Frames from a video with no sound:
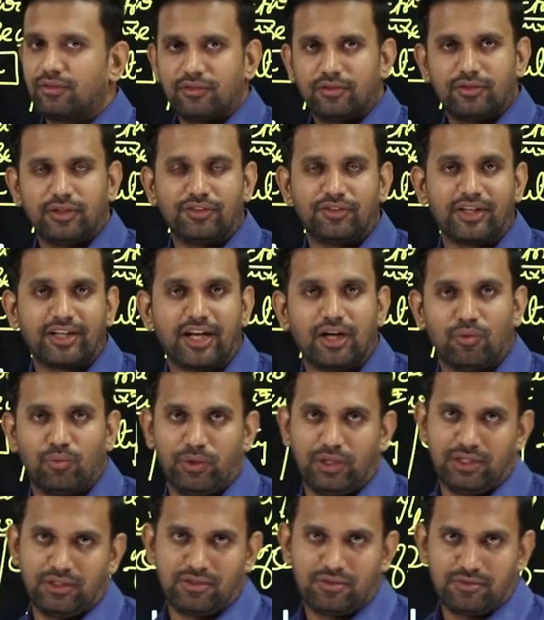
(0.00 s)
the second
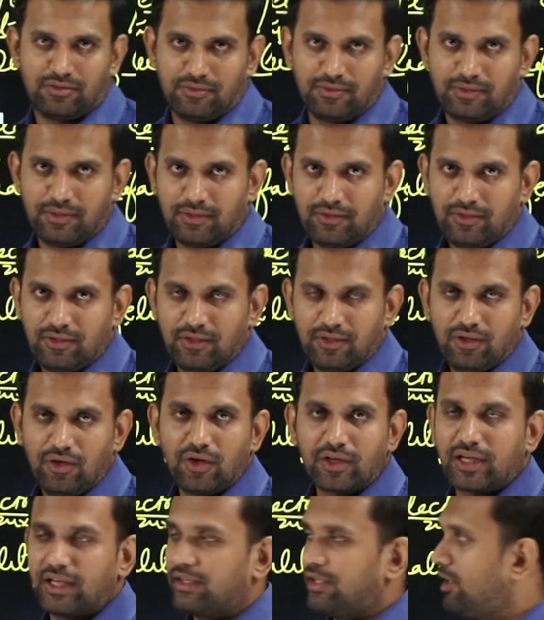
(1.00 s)
ones.
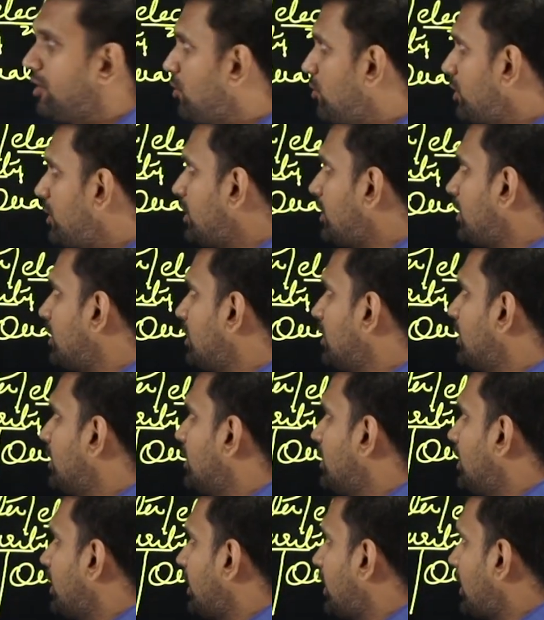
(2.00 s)
Okay. Then only
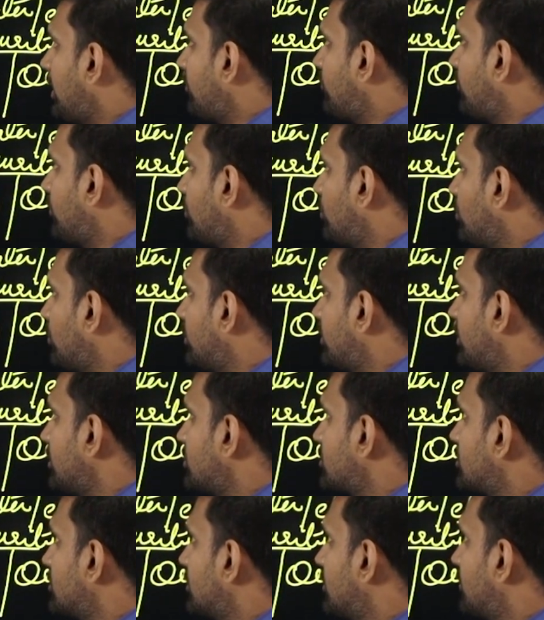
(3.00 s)
if you do
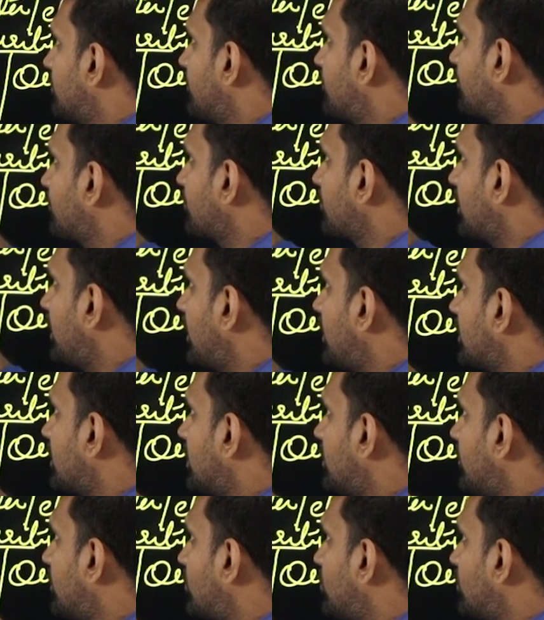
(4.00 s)
this and
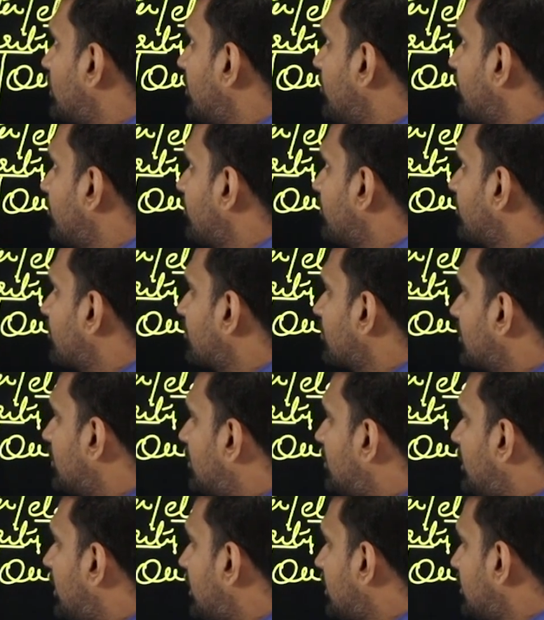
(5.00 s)
give it to them,
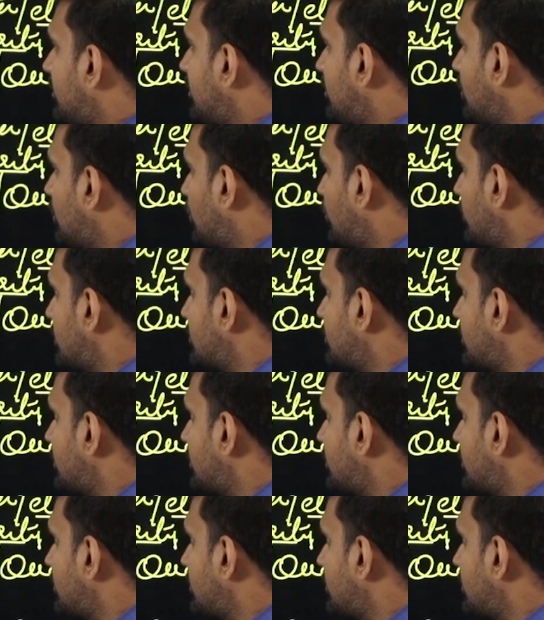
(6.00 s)
then you will